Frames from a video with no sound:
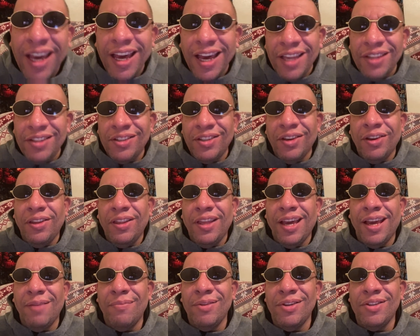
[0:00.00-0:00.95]
I saw
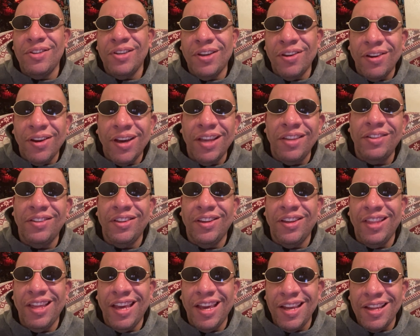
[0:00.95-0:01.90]
that, Michelle. I
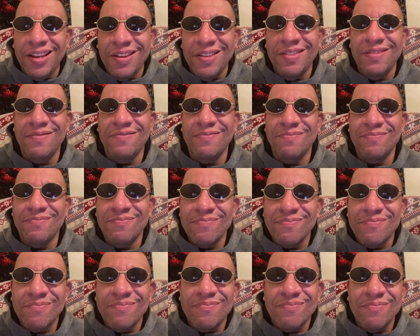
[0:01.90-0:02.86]
saw that.
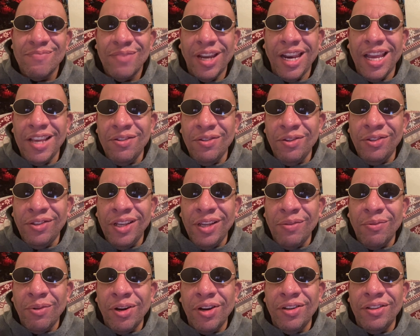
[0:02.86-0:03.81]
But I usually
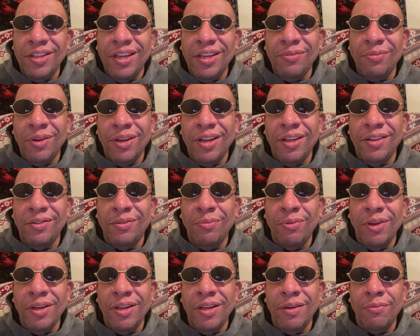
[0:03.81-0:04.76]
wear this when it's
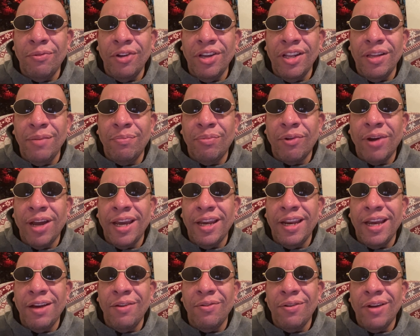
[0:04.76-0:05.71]
really, really bright
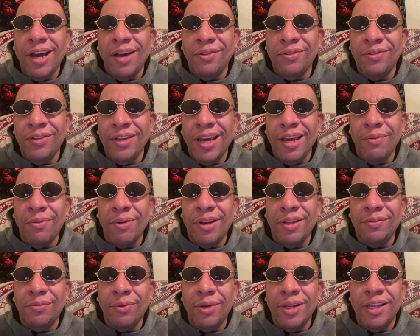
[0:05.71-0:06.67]
outside, when
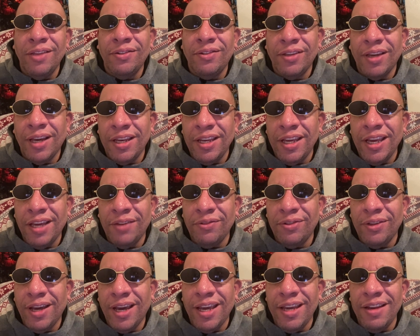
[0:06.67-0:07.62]
it's really sunny
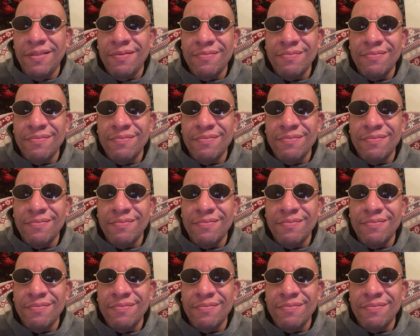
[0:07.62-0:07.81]
outside.